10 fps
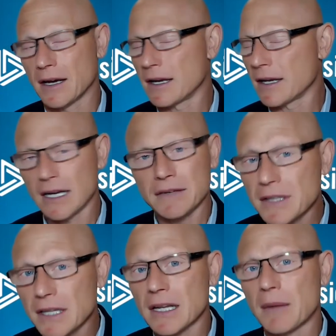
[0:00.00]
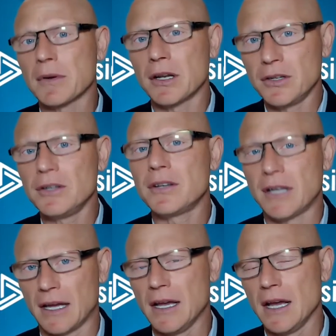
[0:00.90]
And again, everything that I'm going to do
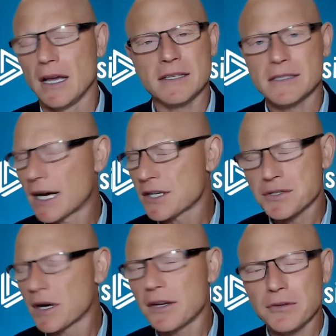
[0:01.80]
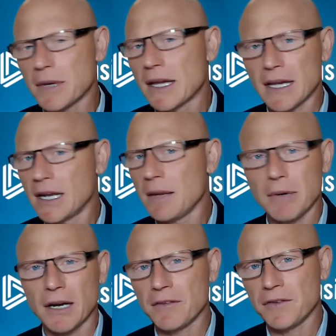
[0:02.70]
today is not try to make
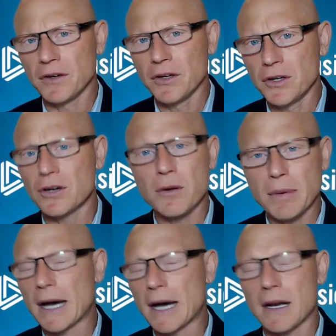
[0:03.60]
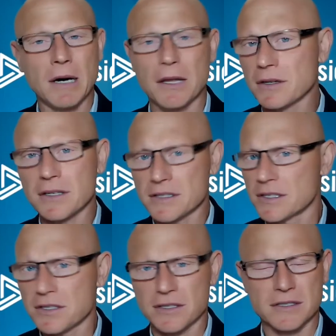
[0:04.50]
anybody feel good or bad about their
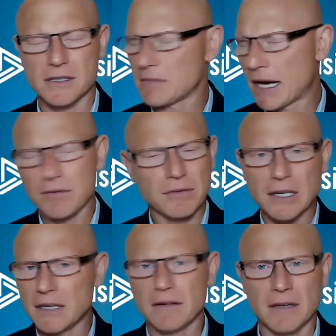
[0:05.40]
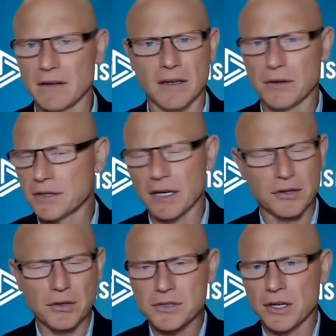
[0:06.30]
decisions. I don't really,
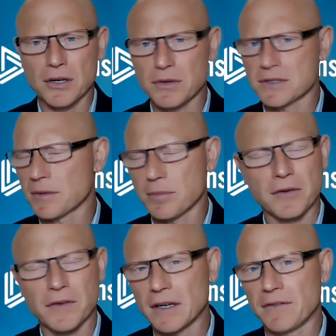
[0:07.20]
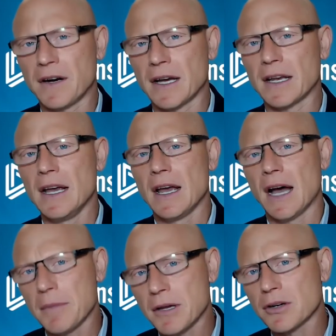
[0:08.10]
those are yours; they're perfectly fine.
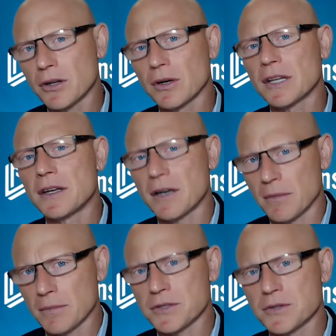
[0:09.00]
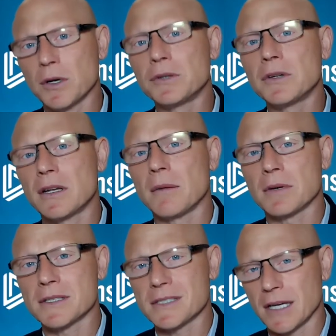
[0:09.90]
I'm here to look at the numbers. What do the
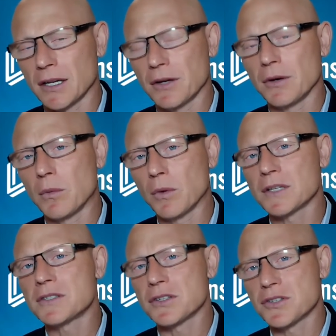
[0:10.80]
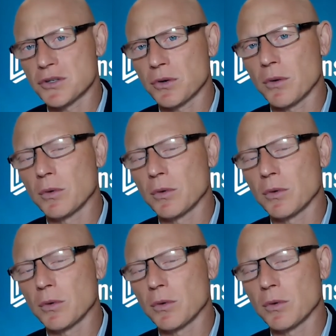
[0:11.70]
numbers tell you, and what's the story?